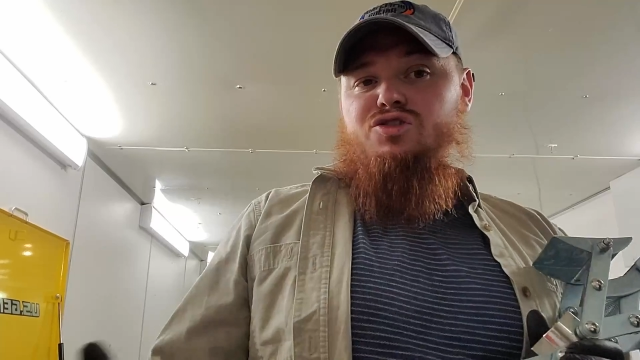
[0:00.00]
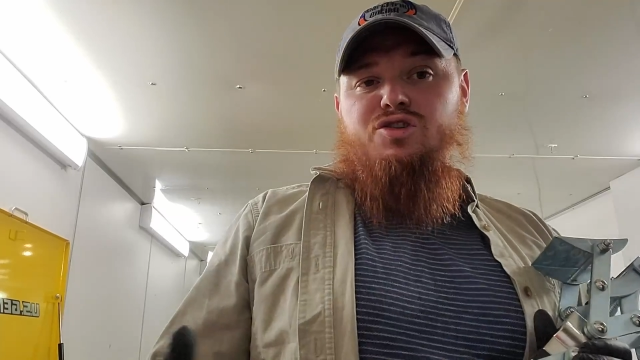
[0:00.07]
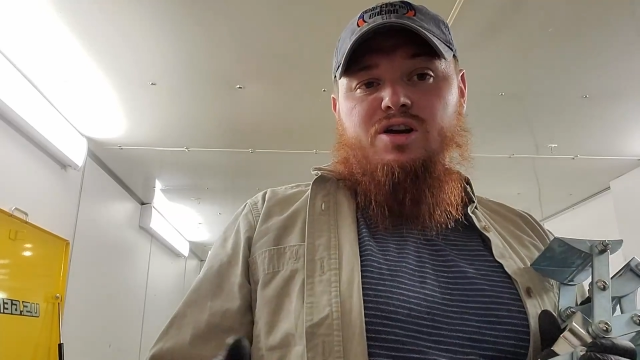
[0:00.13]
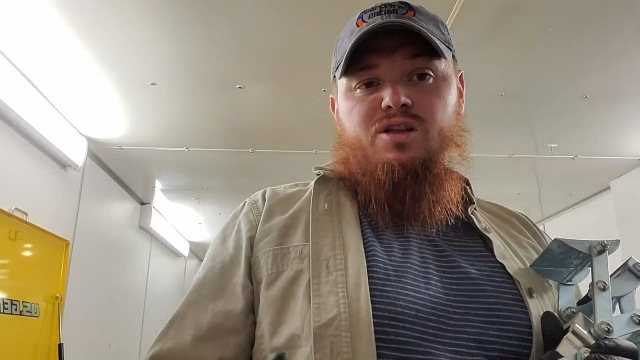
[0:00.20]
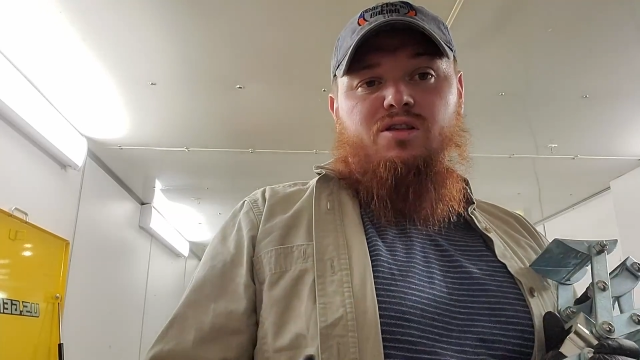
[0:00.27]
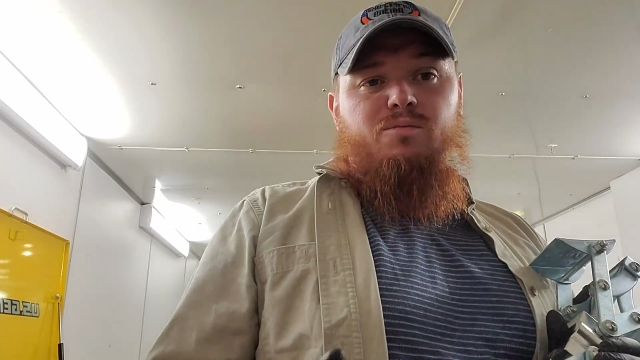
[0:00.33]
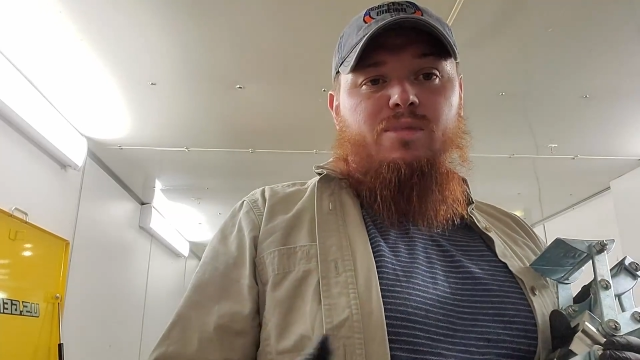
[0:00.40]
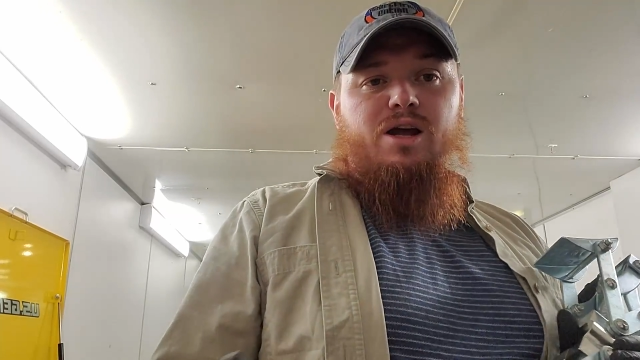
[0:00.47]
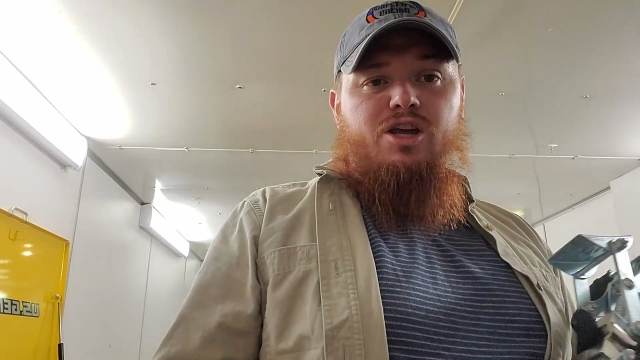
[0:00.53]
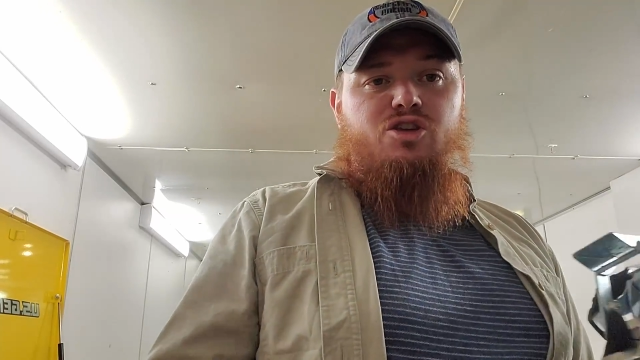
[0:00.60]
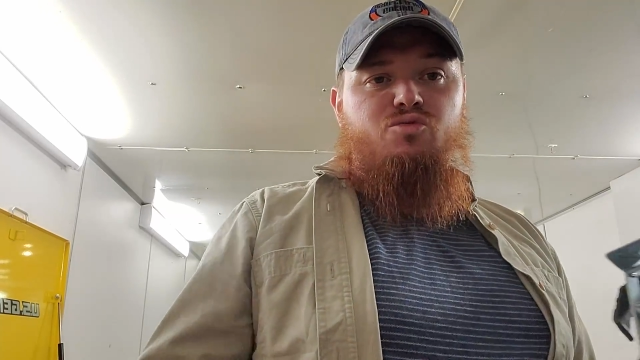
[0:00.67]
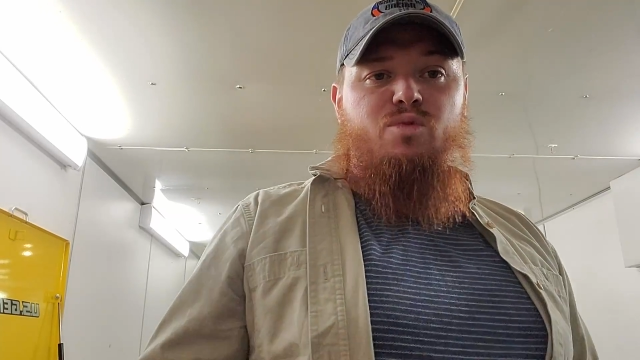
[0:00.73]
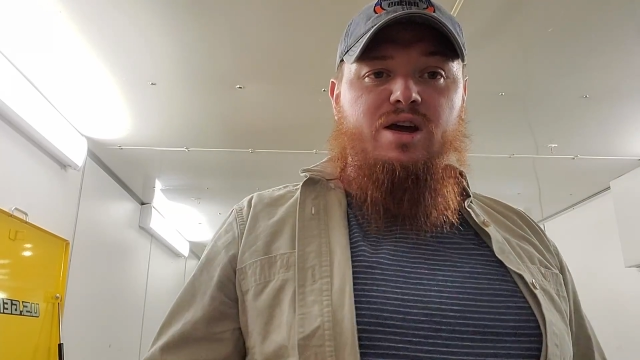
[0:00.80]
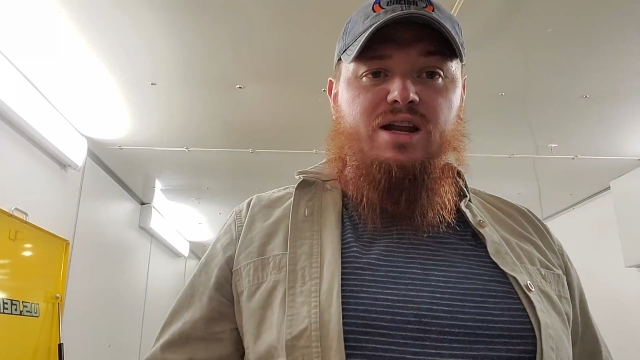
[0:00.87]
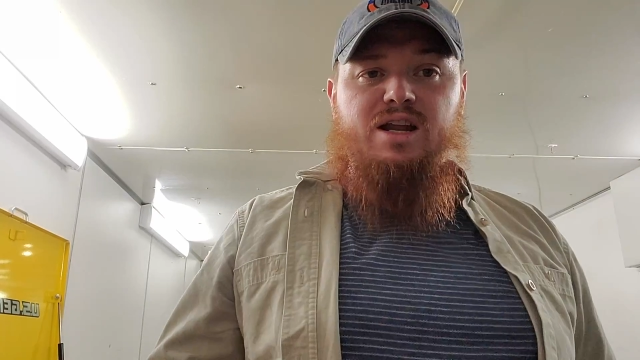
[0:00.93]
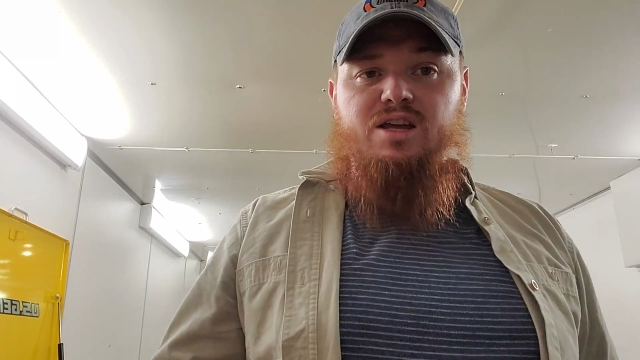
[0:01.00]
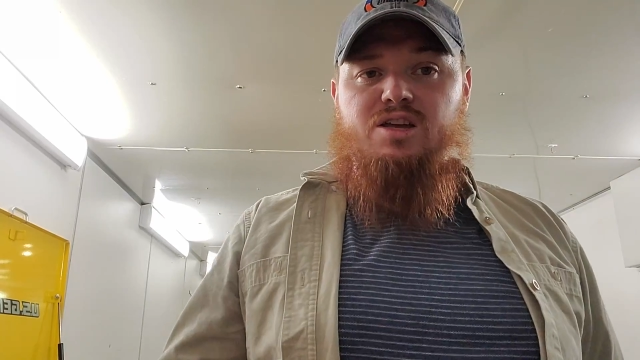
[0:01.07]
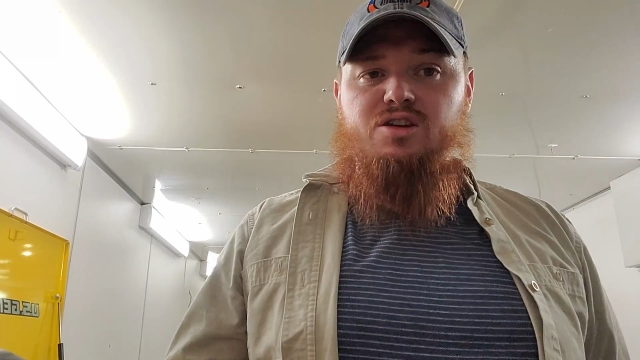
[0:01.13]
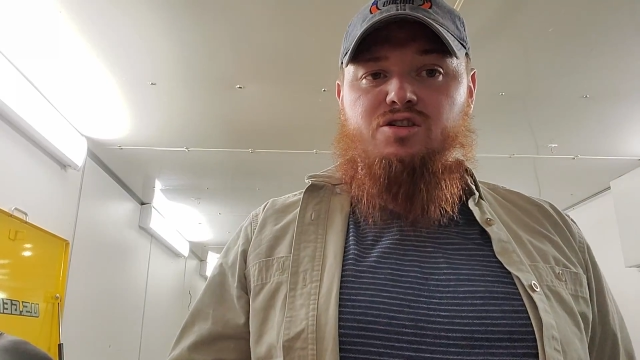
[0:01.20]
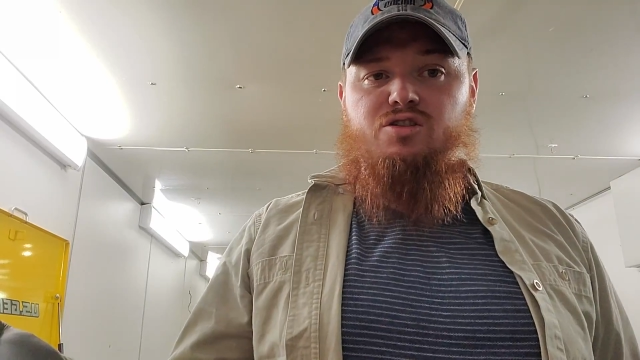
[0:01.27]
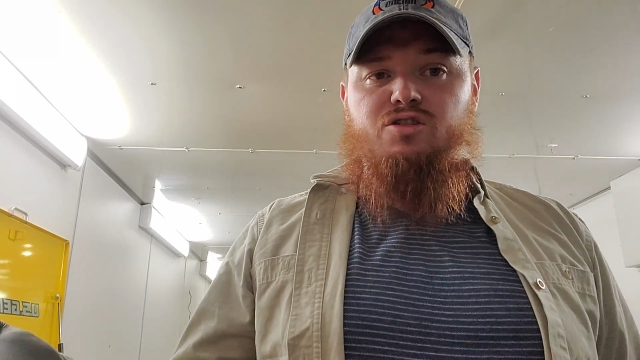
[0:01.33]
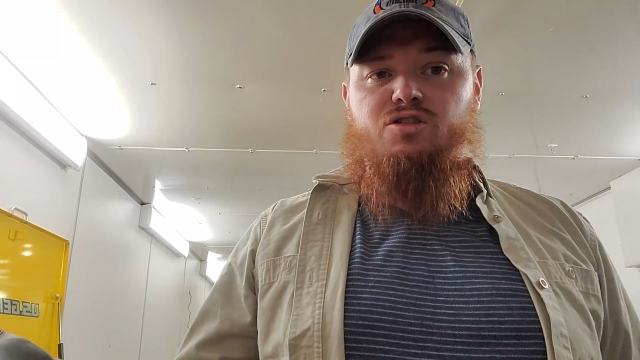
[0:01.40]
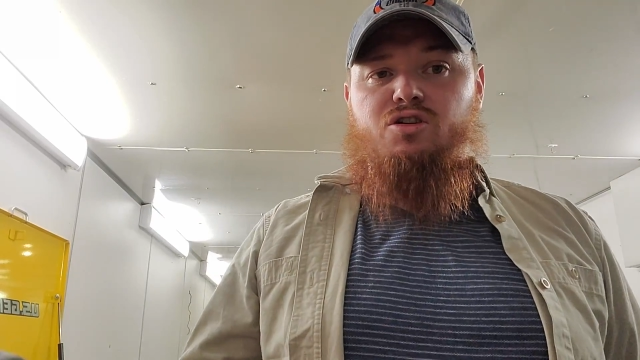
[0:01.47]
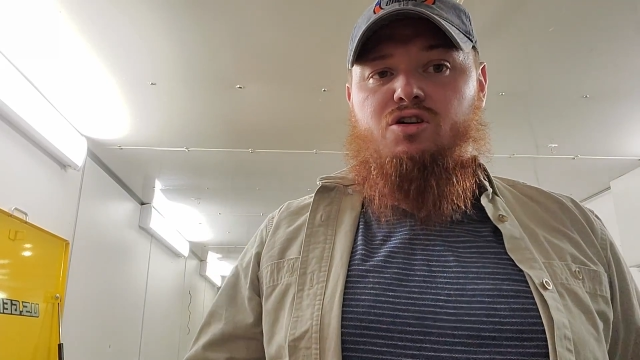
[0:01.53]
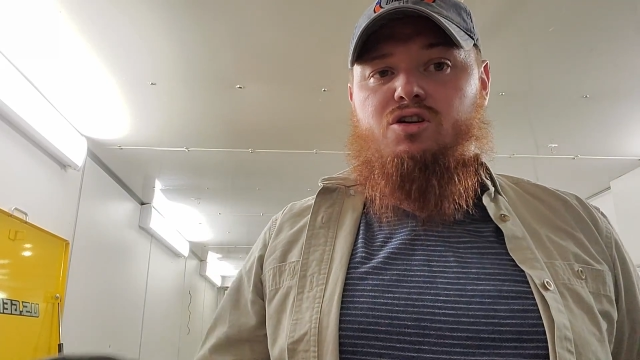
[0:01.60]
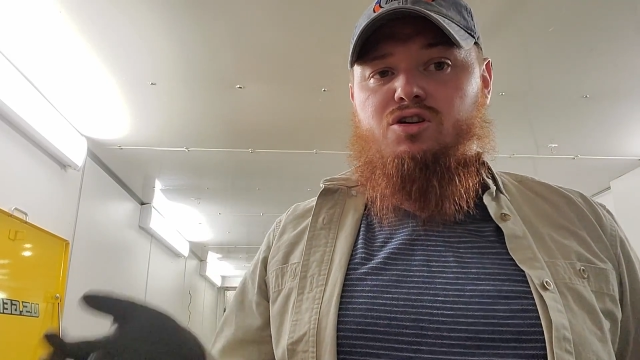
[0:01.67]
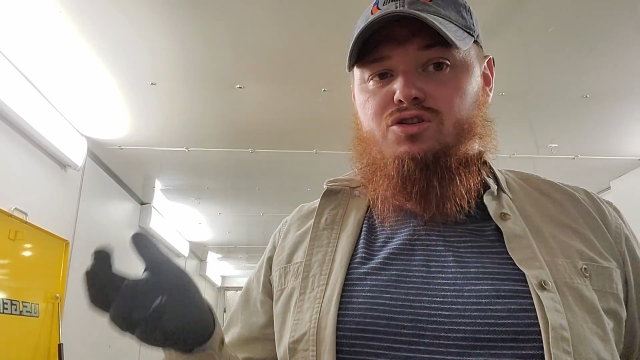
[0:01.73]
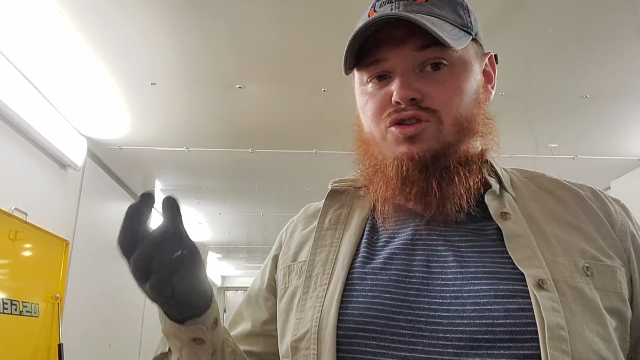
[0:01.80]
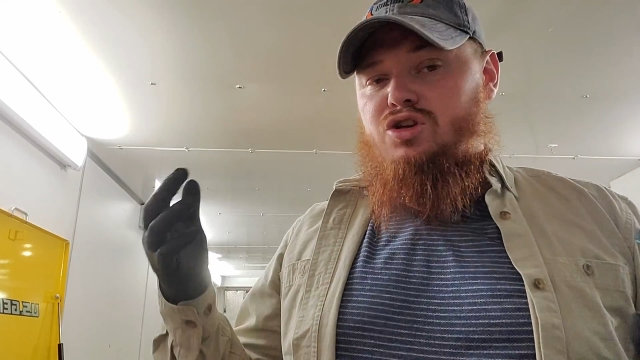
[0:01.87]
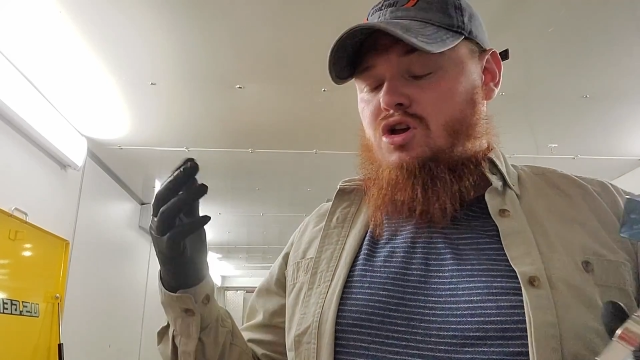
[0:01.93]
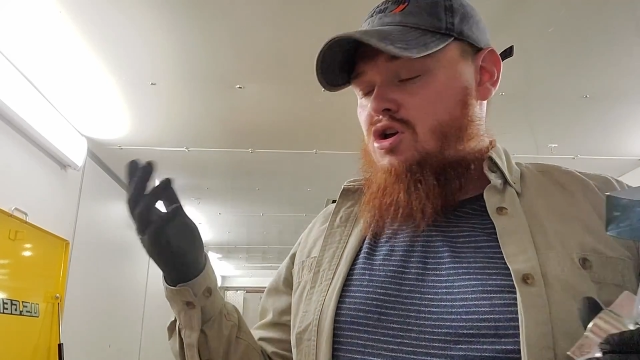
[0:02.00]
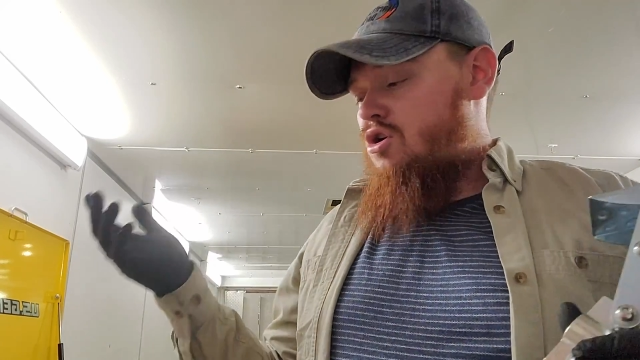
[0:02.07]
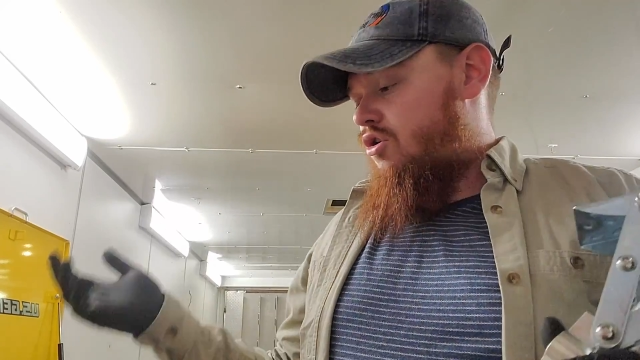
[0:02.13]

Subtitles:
trailer back, you might not get your cars